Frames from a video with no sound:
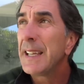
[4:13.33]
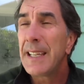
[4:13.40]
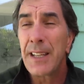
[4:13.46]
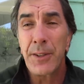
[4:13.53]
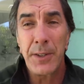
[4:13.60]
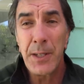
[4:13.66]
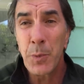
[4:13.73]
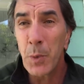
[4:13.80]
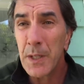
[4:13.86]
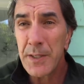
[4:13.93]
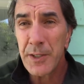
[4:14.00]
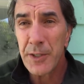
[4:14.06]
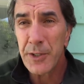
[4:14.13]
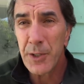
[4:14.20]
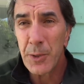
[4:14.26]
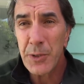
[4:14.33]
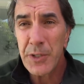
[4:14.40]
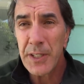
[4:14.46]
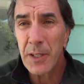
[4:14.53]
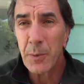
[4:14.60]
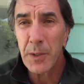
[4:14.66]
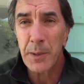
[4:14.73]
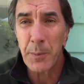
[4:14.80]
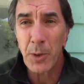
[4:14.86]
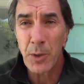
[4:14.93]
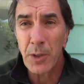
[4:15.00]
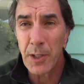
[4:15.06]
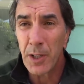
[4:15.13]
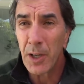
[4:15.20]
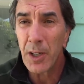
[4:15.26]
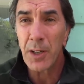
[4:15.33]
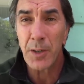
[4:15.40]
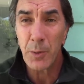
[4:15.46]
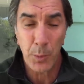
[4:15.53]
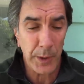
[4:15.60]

either he wasn't associated with him early on,